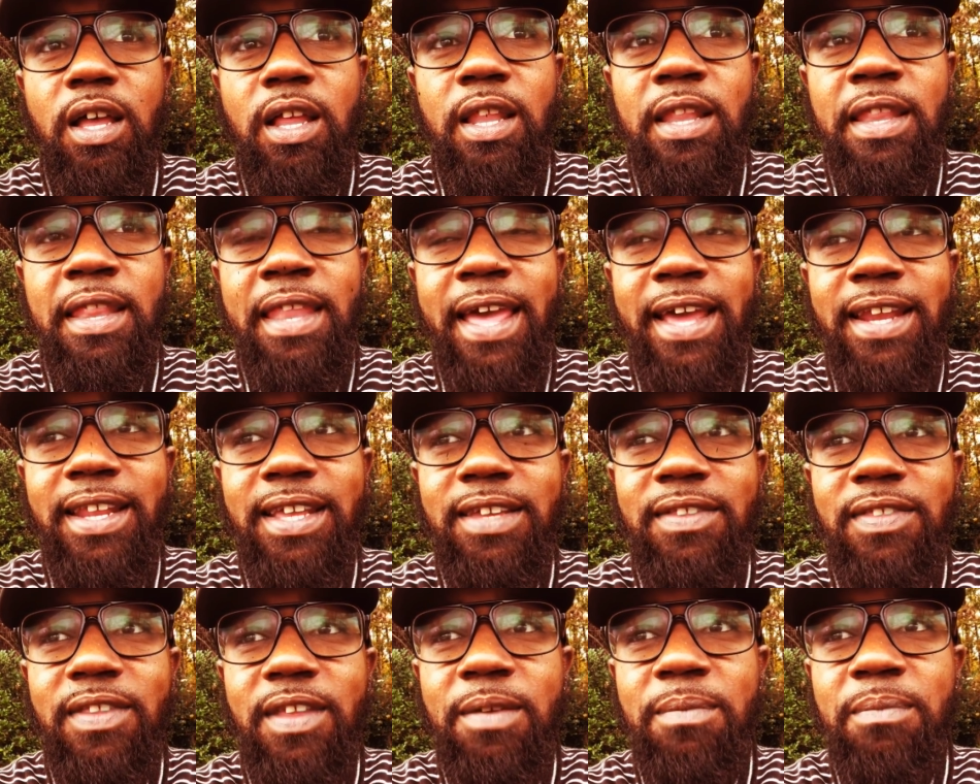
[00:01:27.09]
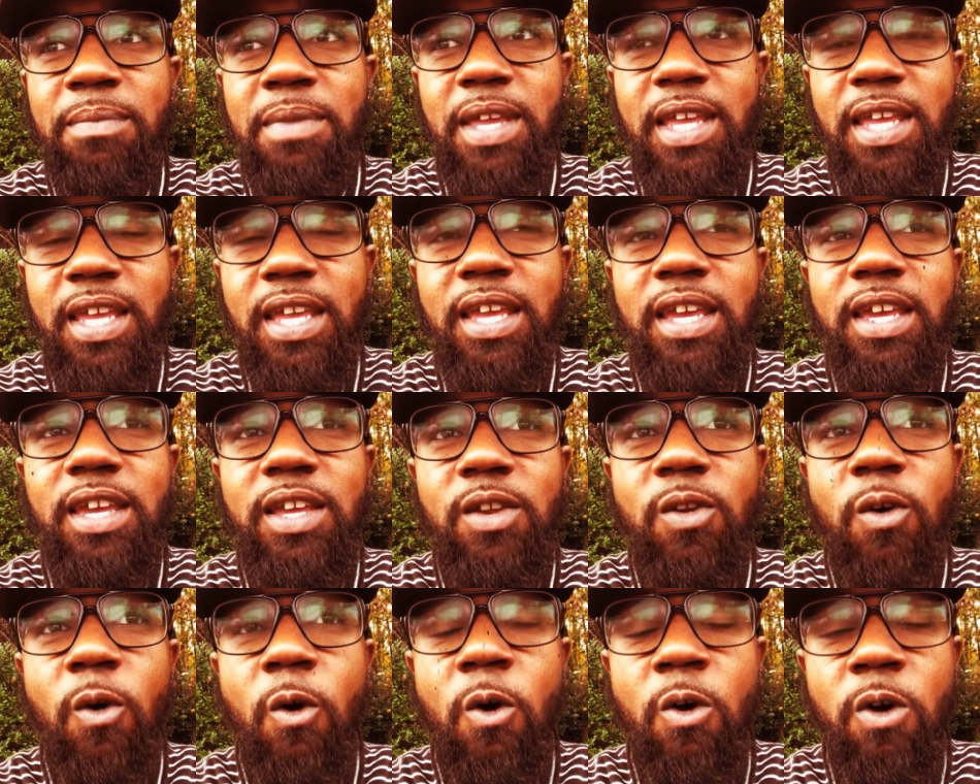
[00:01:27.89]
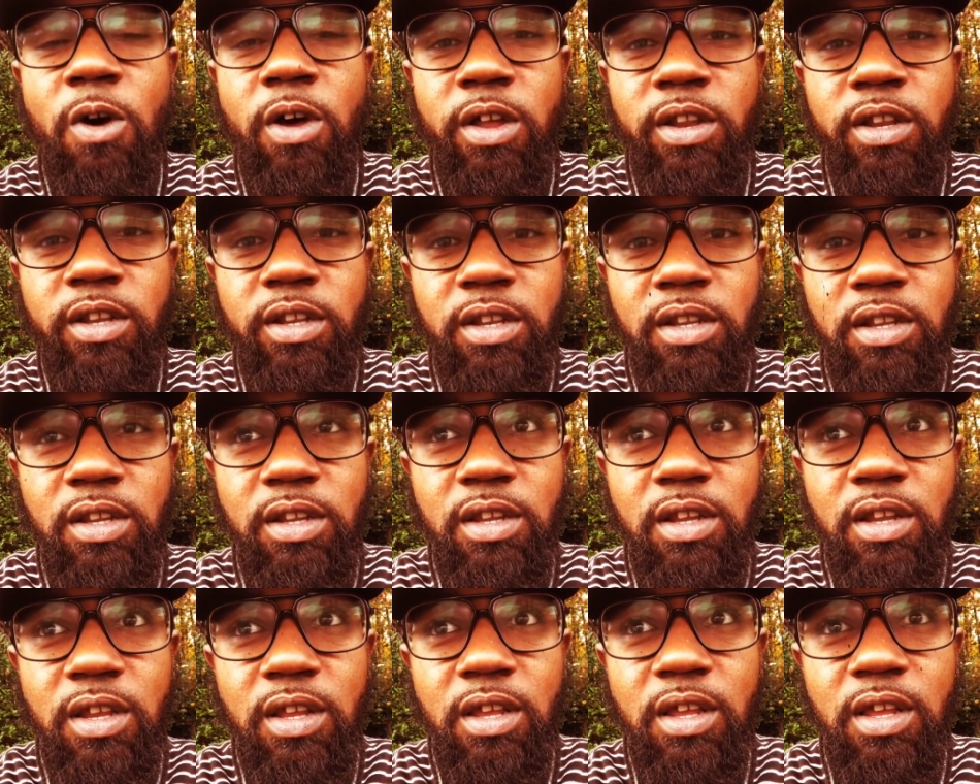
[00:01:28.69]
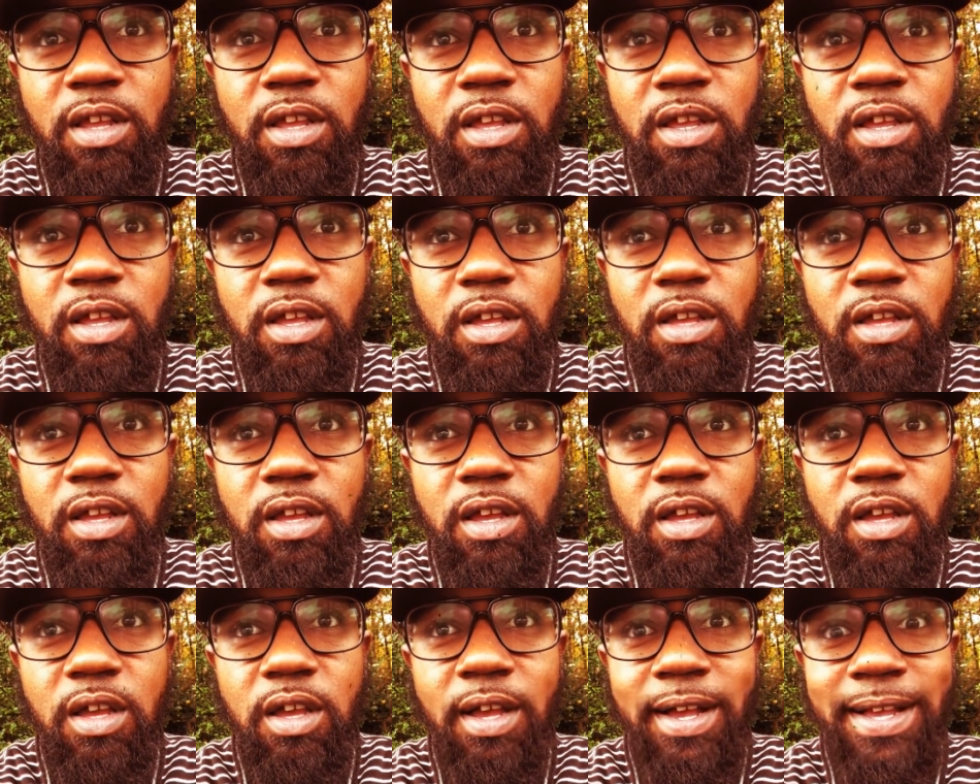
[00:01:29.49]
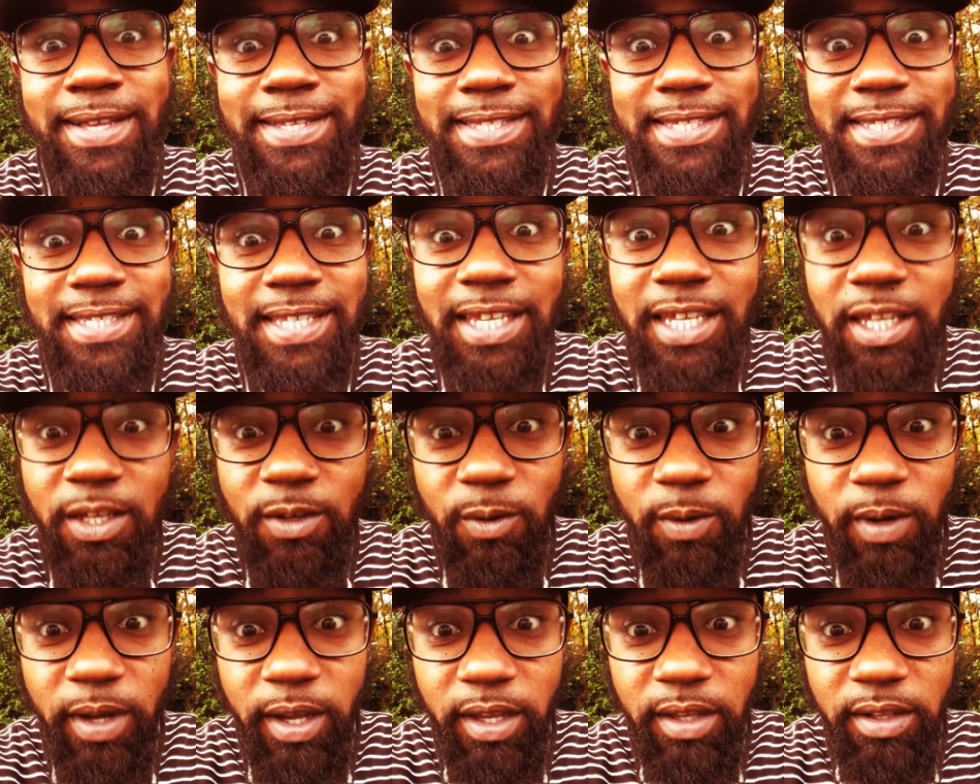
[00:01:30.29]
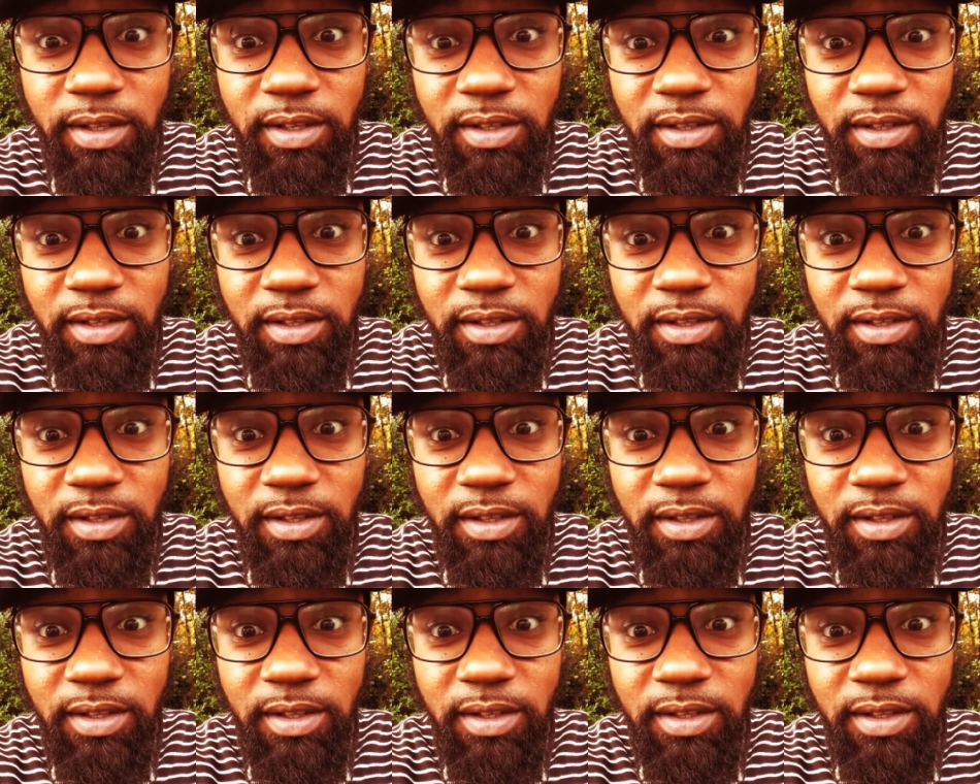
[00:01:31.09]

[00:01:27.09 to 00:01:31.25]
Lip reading: letting them in on a secret.